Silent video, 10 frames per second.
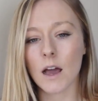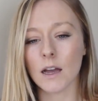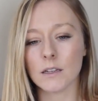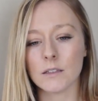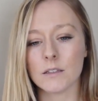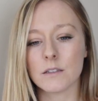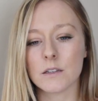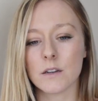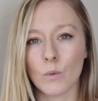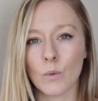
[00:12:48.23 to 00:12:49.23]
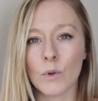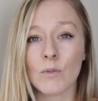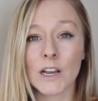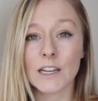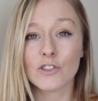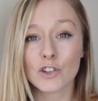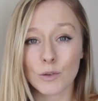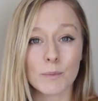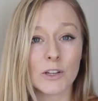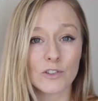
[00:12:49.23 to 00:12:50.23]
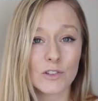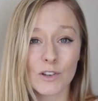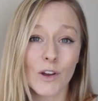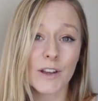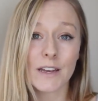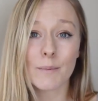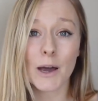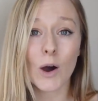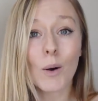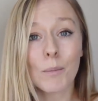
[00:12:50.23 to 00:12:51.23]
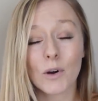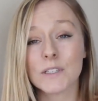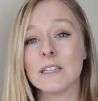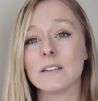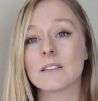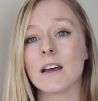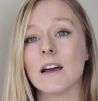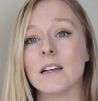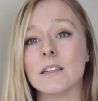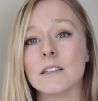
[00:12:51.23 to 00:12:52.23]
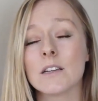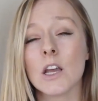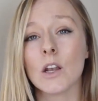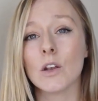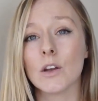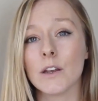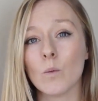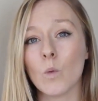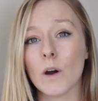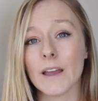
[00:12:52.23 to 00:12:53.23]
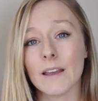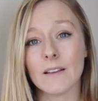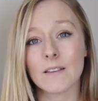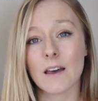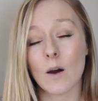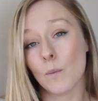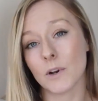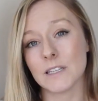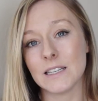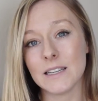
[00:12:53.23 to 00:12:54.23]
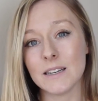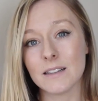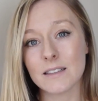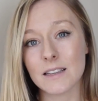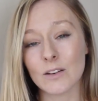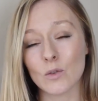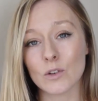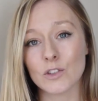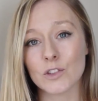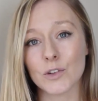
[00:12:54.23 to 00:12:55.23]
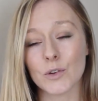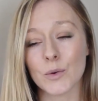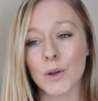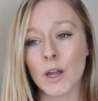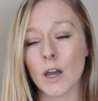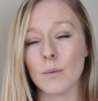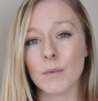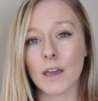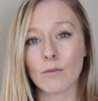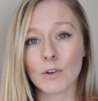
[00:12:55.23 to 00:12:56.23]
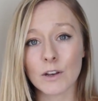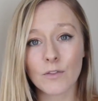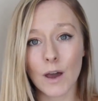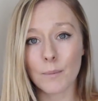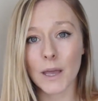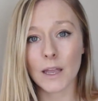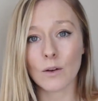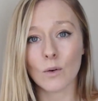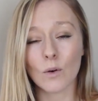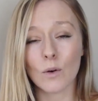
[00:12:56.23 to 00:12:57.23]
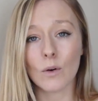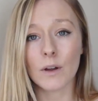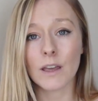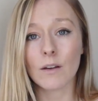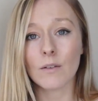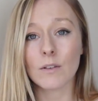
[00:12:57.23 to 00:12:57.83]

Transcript: And we really should be just learning about our bodies and learning what it is that our body needs in order to get rid of that pain or